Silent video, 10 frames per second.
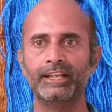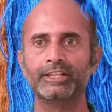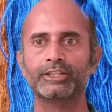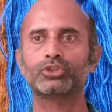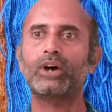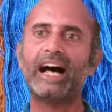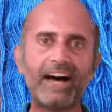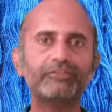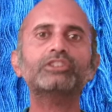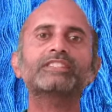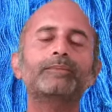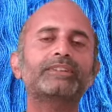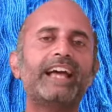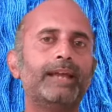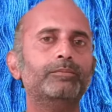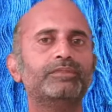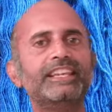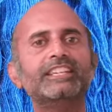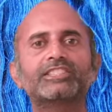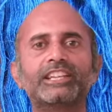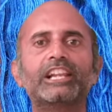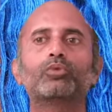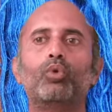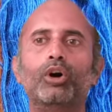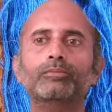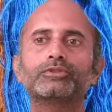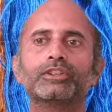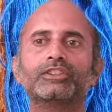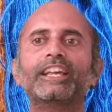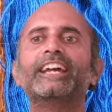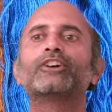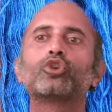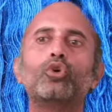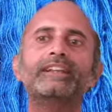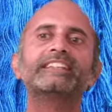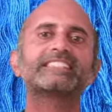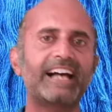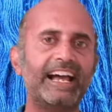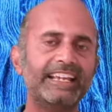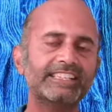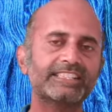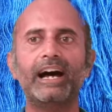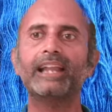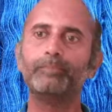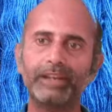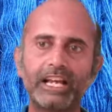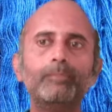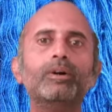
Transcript: So after some time these silkworms, they grow in size and become